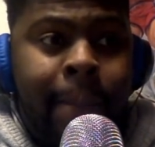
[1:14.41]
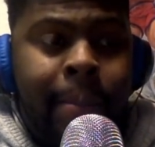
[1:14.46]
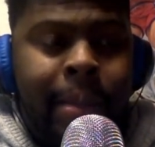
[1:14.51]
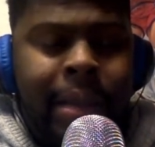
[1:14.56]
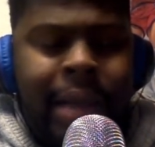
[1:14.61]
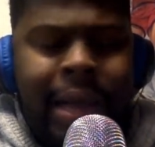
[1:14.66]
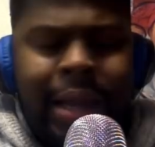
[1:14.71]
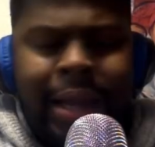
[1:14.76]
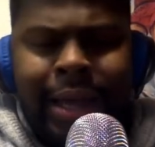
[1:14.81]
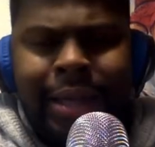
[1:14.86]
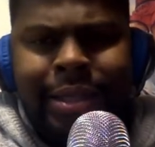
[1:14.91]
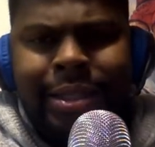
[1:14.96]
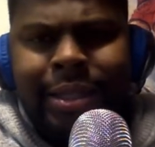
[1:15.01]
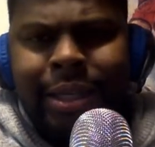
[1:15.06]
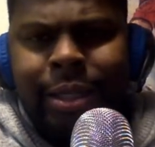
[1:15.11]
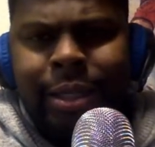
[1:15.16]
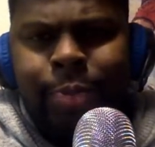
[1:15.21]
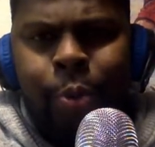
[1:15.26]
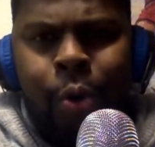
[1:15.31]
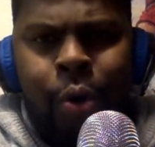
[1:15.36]
He had like
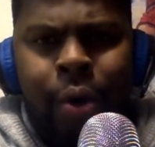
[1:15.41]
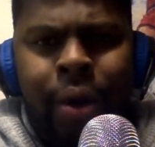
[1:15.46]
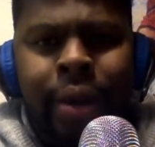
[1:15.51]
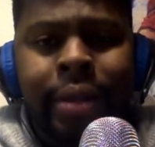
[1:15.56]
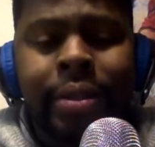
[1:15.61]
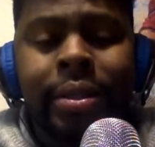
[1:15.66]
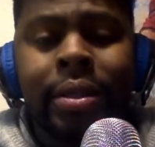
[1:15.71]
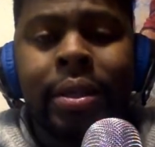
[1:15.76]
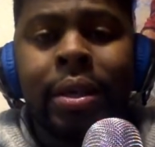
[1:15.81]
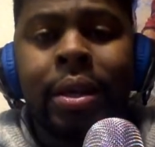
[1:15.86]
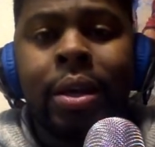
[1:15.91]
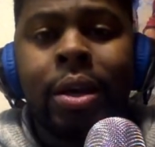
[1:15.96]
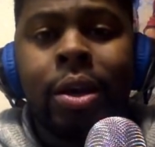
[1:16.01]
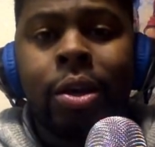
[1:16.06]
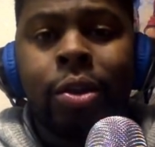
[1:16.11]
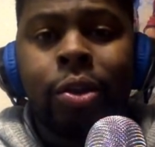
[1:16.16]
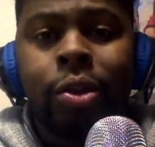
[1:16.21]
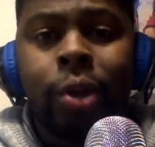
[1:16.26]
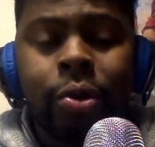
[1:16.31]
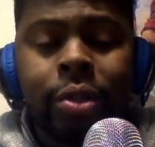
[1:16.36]
6 points,
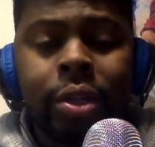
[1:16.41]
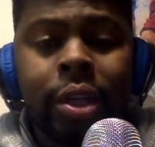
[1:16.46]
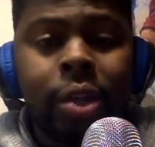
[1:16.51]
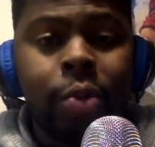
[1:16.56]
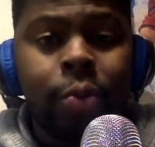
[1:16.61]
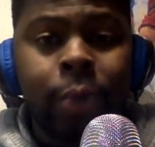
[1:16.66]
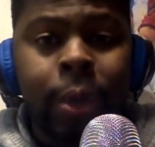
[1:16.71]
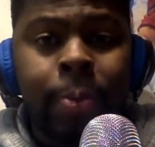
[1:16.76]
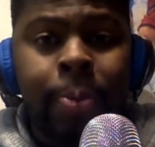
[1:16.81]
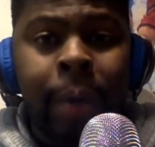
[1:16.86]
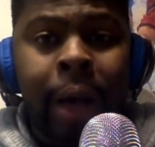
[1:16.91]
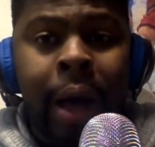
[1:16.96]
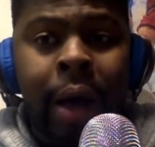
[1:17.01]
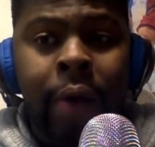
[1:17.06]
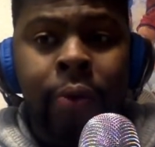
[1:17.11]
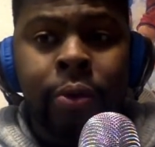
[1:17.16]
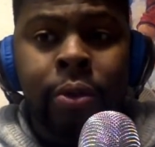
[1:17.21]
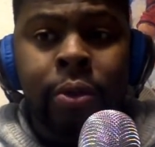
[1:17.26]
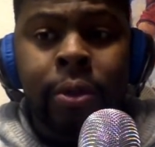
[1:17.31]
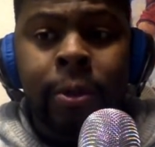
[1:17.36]
13
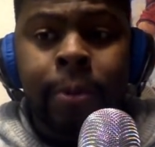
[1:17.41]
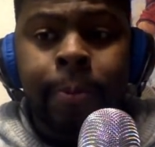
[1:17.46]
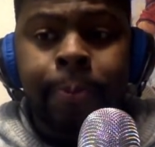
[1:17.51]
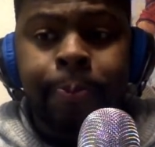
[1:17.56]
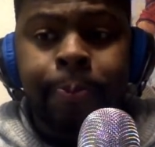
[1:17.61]
rebounds.